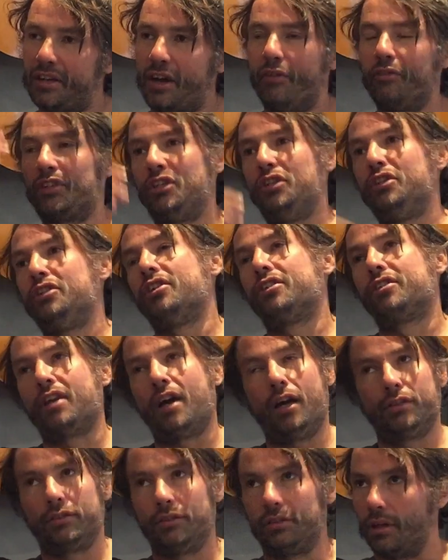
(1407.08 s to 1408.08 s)
Obviously you just
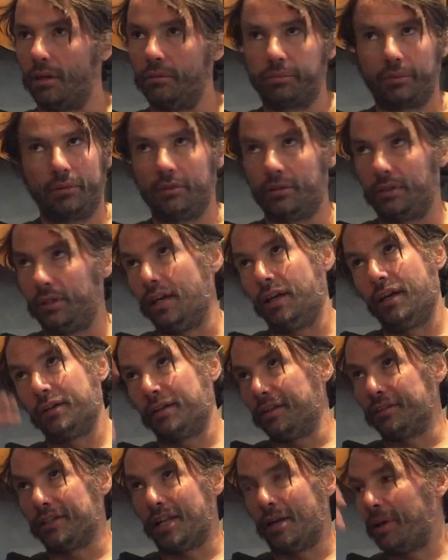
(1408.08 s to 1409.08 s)
can't just go, I'm
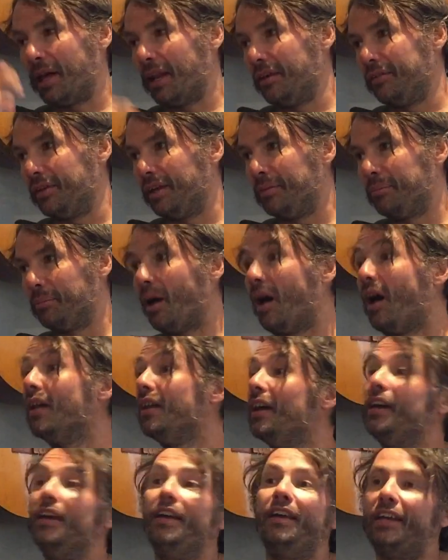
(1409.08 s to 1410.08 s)
going to snap out of it,
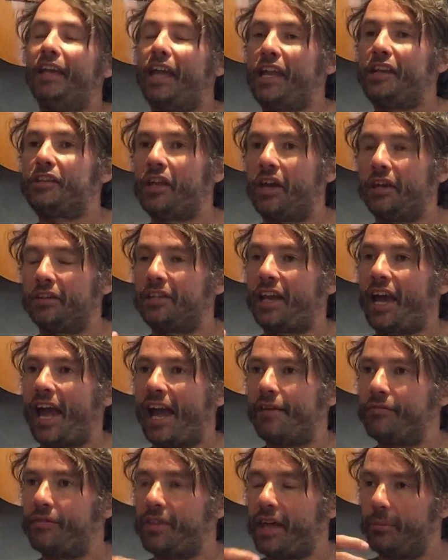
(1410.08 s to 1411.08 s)
but it does, to
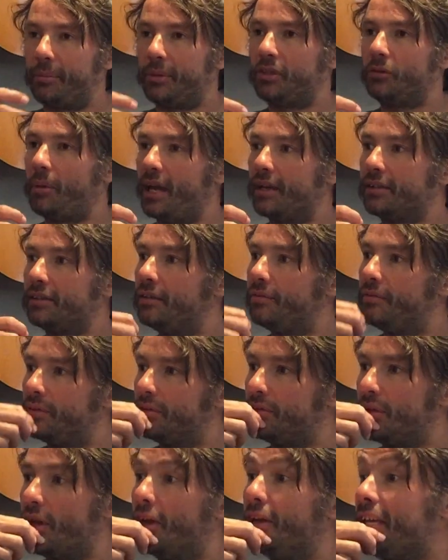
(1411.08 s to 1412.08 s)
have that perspective.
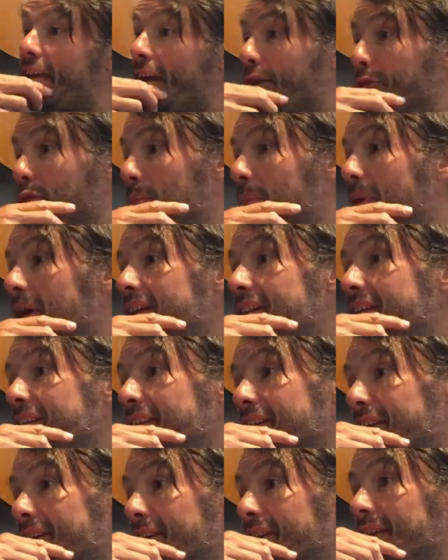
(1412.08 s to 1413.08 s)
It certainly helps me.
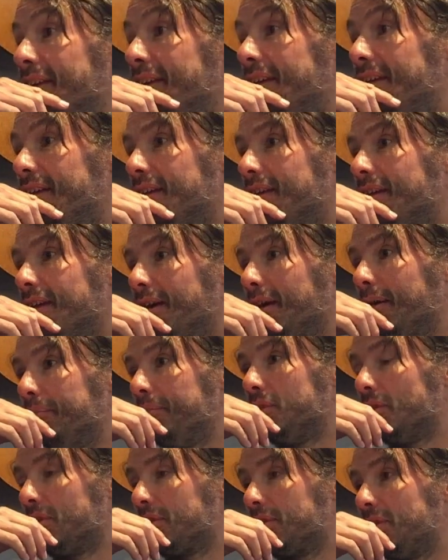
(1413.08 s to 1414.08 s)
Yeah.
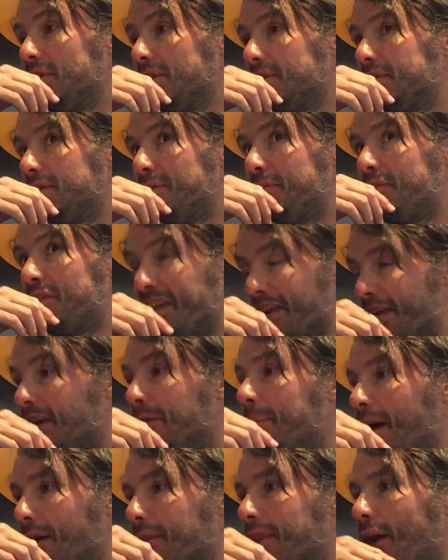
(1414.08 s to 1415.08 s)
To think
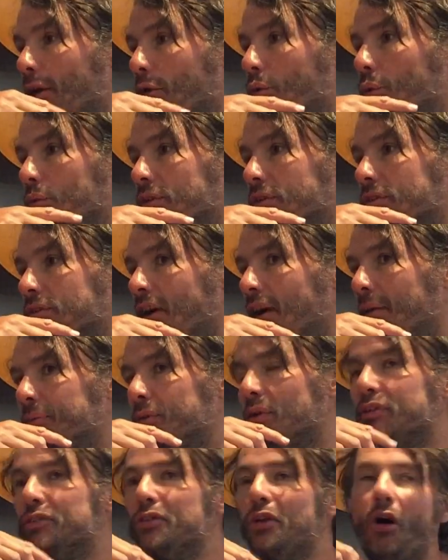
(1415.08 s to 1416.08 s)
about that all the time.
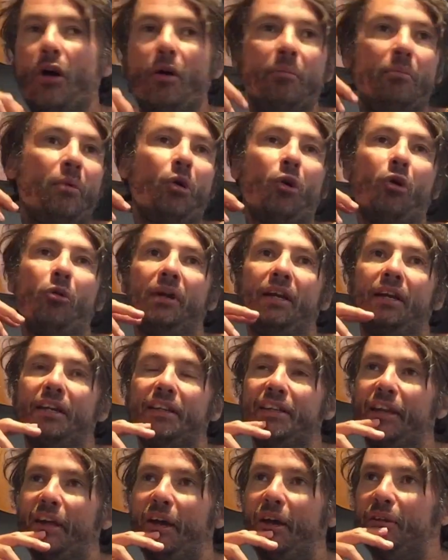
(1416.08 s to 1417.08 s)
So it's not a morbid,
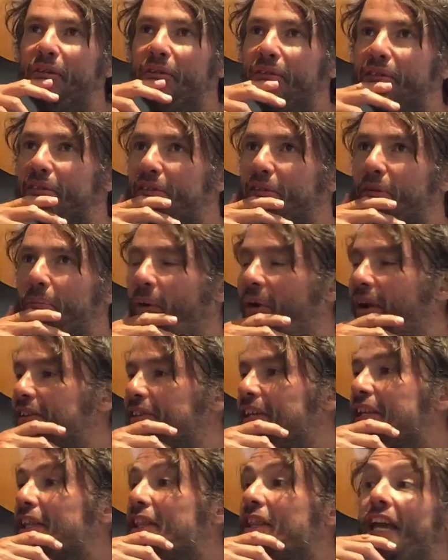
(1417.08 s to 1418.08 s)
you know,
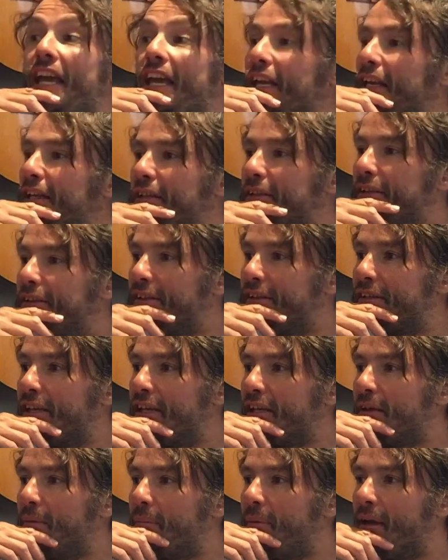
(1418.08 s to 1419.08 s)
depressing thing to
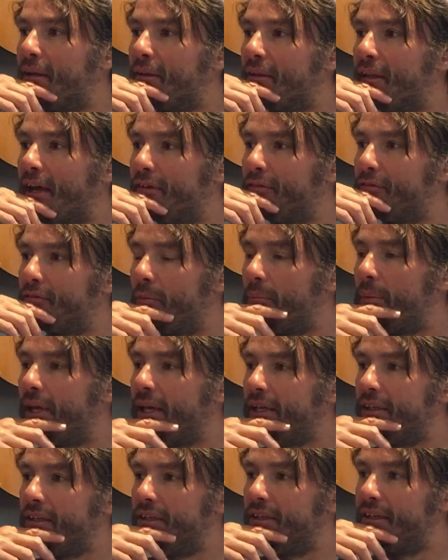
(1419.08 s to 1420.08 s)
think about that for me.